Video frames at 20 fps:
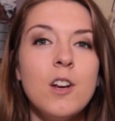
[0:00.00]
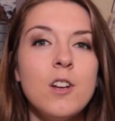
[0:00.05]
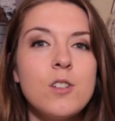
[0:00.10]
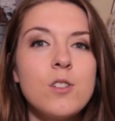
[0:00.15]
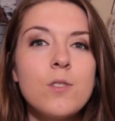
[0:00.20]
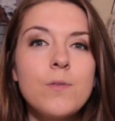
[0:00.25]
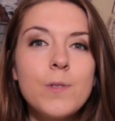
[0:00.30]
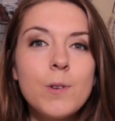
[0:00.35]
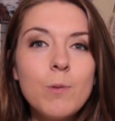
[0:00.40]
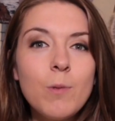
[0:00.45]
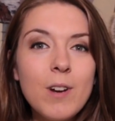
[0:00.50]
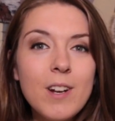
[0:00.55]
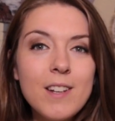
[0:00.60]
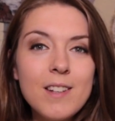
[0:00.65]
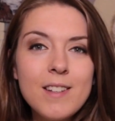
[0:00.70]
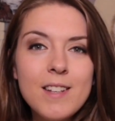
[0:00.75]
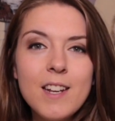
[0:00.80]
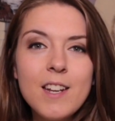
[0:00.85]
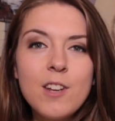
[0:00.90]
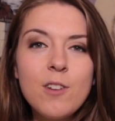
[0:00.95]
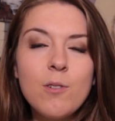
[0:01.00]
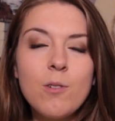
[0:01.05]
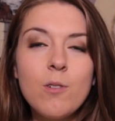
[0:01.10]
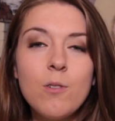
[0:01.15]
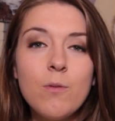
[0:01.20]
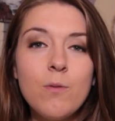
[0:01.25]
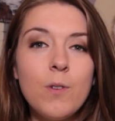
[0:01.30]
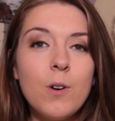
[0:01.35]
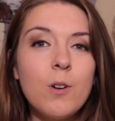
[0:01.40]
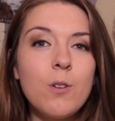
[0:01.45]
So if you wanna take your
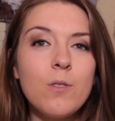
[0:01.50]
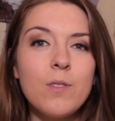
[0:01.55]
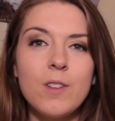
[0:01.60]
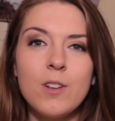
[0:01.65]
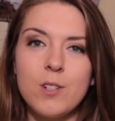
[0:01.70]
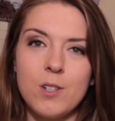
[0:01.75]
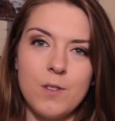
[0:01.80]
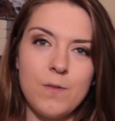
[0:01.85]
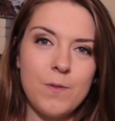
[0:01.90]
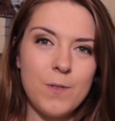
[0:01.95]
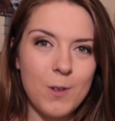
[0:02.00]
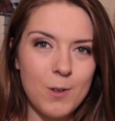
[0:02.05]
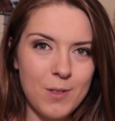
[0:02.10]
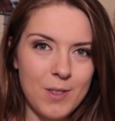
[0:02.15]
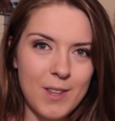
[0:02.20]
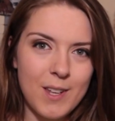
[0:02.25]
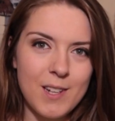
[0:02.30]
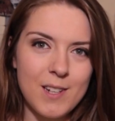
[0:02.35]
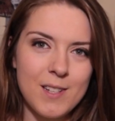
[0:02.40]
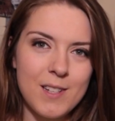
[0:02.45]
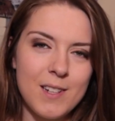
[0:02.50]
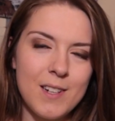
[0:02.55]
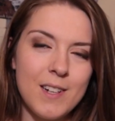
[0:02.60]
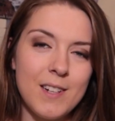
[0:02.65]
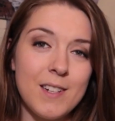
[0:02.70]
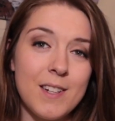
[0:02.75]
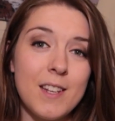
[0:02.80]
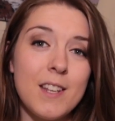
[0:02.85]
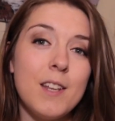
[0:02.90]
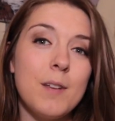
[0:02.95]
own photo, there's a few things you
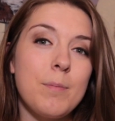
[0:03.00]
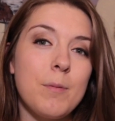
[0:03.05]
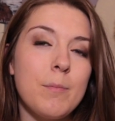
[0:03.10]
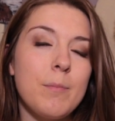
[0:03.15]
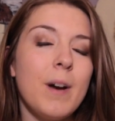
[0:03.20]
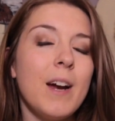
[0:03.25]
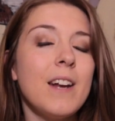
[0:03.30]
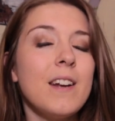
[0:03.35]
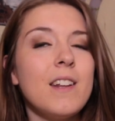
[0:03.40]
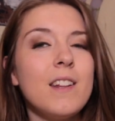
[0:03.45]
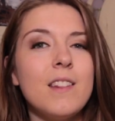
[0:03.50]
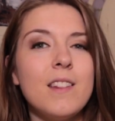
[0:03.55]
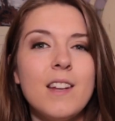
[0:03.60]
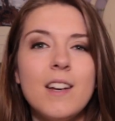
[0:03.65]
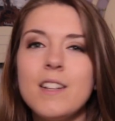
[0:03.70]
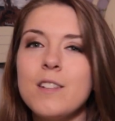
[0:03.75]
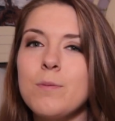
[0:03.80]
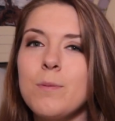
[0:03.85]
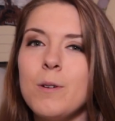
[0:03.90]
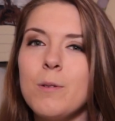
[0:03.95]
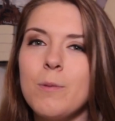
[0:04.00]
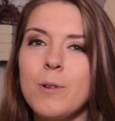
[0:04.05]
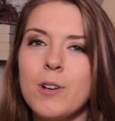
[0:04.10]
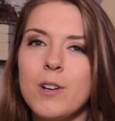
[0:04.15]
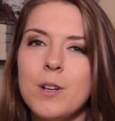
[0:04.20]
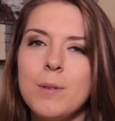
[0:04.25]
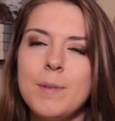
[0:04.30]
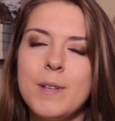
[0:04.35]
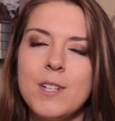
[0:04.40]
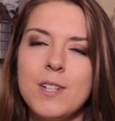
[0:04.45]
need to keep in mind, and that's what we're
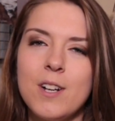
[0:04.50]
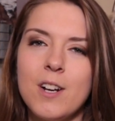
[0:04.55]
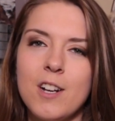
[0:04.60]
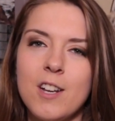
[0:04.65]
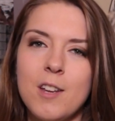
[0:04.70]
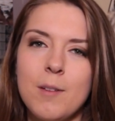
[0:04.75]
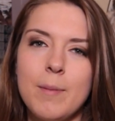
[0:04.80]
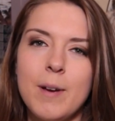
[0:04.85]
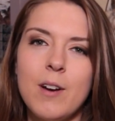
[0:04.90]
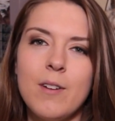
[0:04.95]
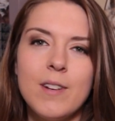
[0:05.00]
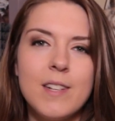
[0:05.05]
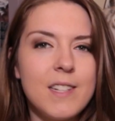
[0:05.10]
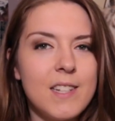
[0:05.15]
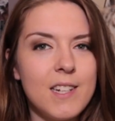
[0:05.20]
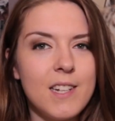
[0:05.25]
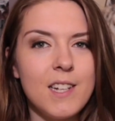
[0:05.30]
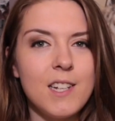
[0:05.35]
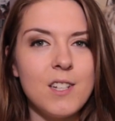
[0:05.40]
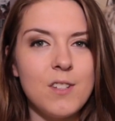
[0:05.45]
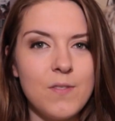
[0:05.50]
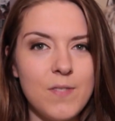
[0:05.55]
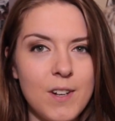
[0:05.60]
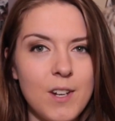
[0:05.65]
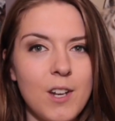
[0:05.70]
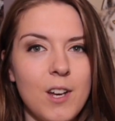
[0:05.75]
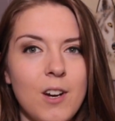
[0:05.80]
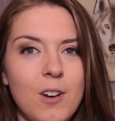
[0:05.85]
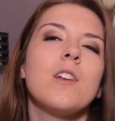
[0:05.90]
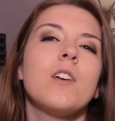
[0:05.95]
gonna be talking about in today's
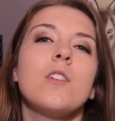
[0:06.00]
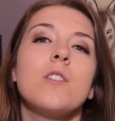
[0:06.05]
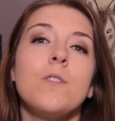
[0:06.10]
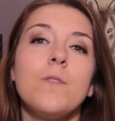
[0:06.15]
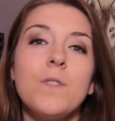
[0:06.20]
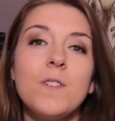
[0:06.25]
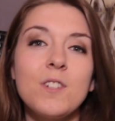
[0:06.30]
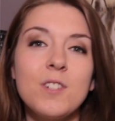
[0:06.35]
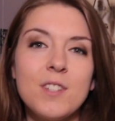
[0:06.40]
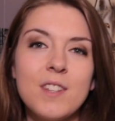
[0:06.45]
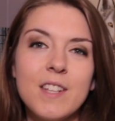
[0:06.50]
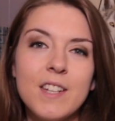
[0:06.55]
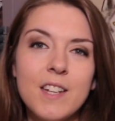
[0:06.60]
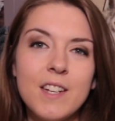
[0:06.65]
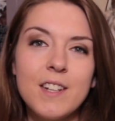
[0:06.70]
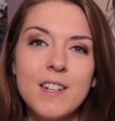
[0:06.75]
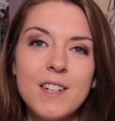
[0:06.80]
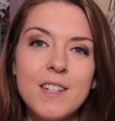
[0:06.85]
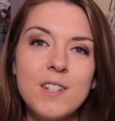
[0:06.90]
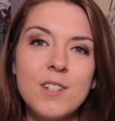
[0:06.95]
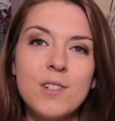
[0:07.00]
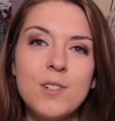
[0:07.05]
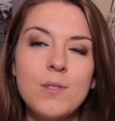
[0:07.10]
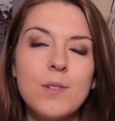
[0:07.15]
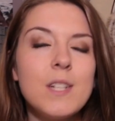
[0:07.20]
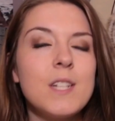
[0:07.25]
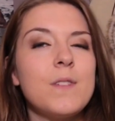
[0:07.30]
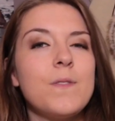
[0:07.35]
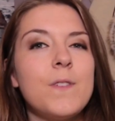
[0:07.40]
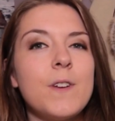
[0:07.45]
video. The first thing you need to do
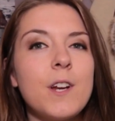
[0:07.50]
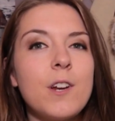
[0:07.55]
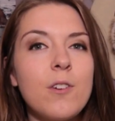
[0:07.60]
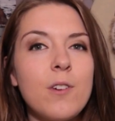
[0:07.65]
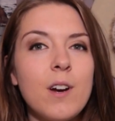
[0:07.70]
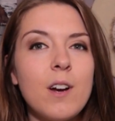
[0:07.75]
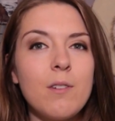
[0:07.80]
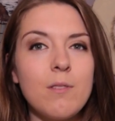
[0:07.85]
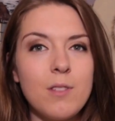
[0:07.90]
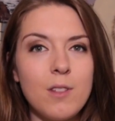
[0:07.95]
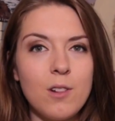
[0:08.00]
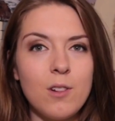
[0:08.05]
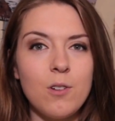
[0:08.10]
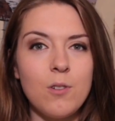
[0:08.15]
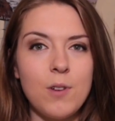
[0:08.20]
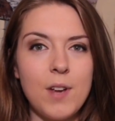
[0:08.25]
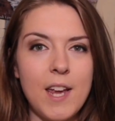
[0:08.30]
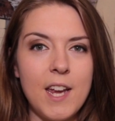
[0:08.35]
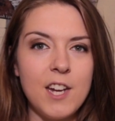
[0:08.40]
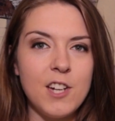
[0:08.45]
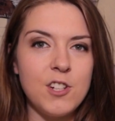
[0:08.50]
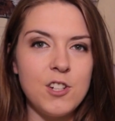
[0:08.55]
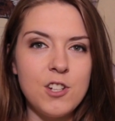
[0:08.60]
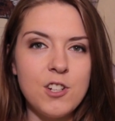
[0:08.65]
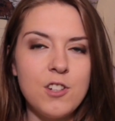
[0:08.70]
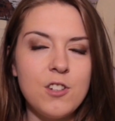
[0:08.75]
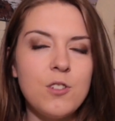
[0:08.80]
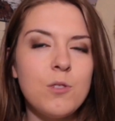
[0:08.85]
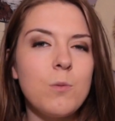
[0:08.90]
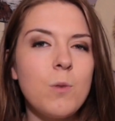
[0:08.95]
is figure out the
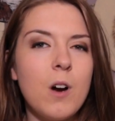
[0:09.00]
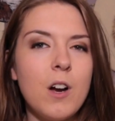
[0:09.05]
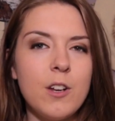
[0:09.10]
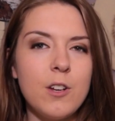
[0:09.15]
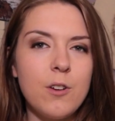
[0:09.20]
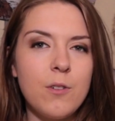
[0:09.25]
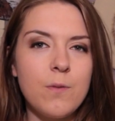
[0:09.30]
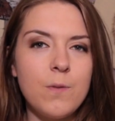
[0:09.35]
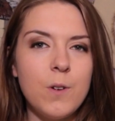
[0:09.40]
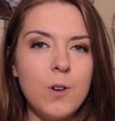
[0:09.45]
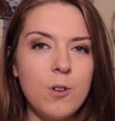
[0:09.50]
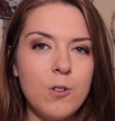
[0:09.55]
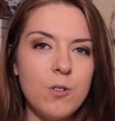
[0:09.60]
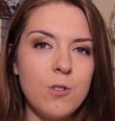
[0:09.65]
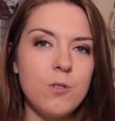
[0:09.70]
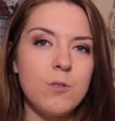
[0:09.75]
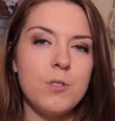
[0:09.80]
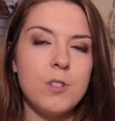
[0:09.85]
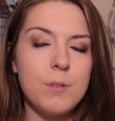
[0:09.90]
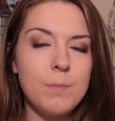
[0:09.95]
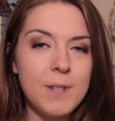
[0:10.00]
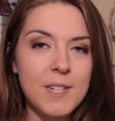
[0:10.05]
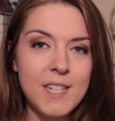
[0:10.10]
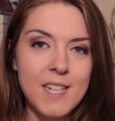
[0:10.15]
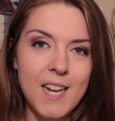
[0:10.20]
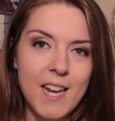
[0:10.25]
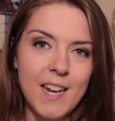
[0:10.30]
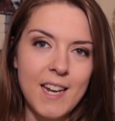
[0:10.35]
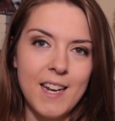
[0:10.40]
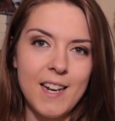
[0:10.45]
location you want your photo to be
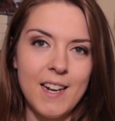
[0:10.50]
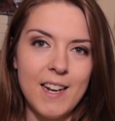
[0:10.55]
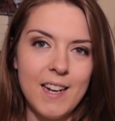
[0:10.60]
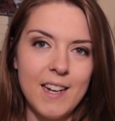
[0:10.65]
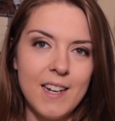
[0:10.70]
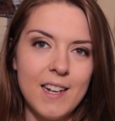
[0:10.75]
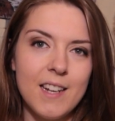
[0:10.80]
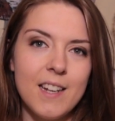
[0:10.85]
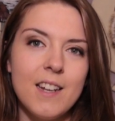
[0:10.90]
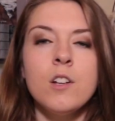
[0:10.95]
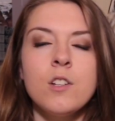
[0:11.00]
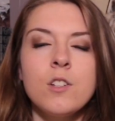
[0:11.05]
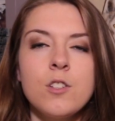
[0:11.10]
taken in.